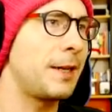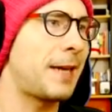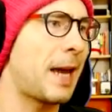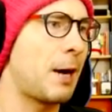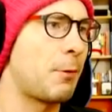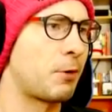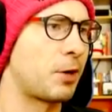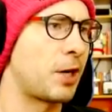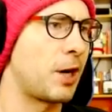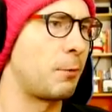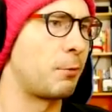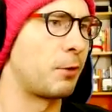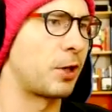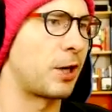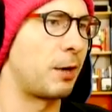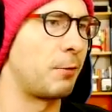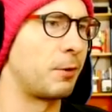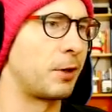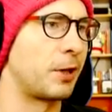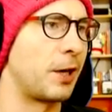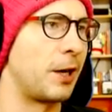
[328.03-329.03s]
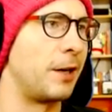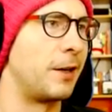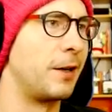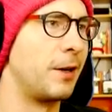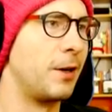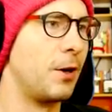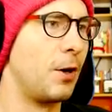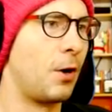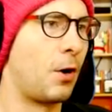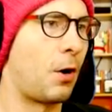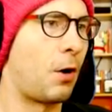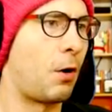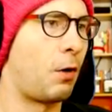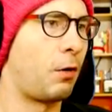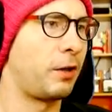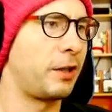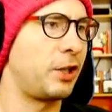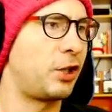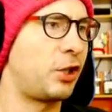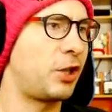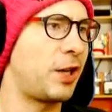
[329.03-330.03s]
Okay, we're good, we're good, we're good.
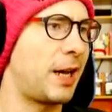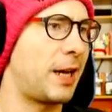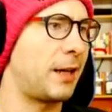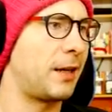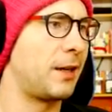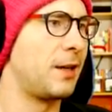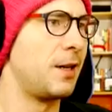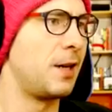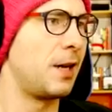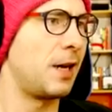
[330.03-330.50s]
Holy shit.